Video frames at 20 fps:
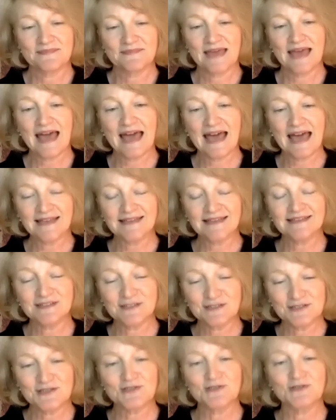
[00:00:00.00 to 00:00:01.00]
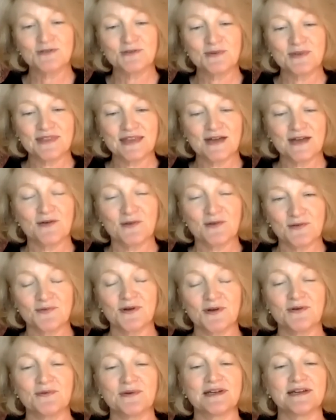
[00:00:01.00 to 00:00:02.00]
has to do with
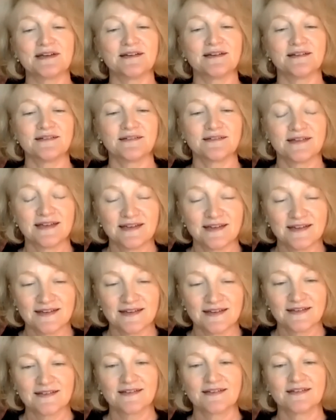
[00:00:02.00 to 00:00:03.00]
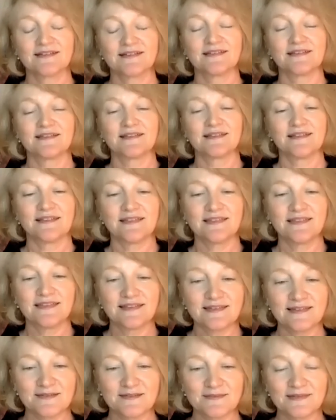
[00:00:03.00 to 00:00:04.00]
outgrowing
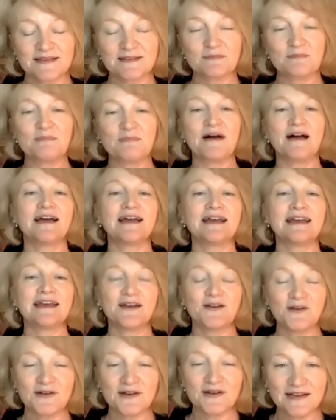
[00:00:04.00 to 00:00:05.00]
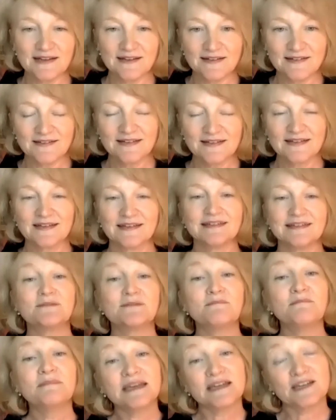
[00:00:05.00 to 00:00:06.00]
this binary,
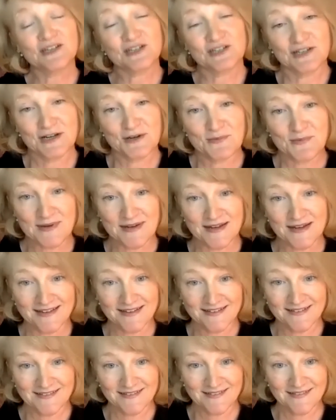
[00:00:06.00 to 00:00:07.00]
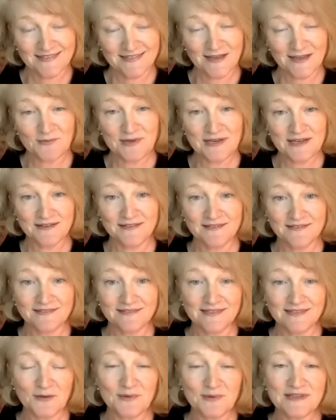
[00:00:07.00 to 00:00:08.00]
diminishing way that we
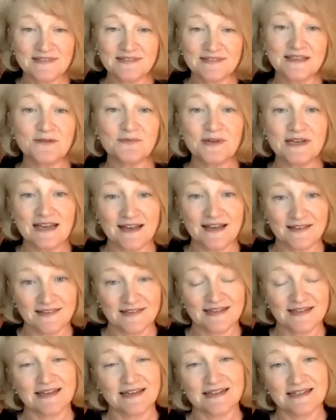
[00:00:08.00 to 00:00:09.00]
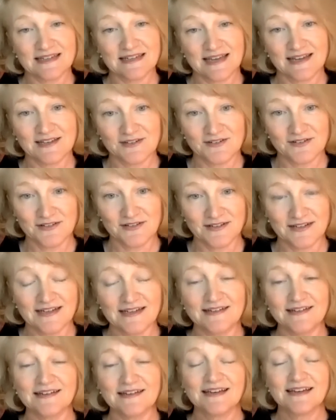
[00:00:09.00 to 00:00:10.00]
see reality and take it on.
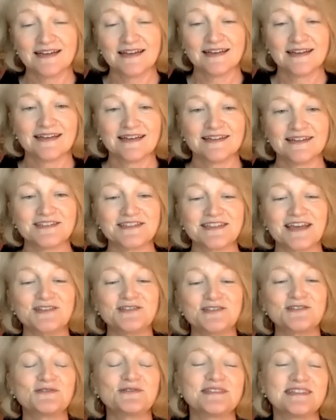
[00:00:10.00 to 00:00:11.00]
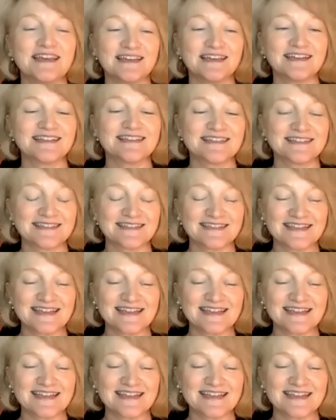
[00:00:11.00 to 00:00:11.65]
And just as you said, it's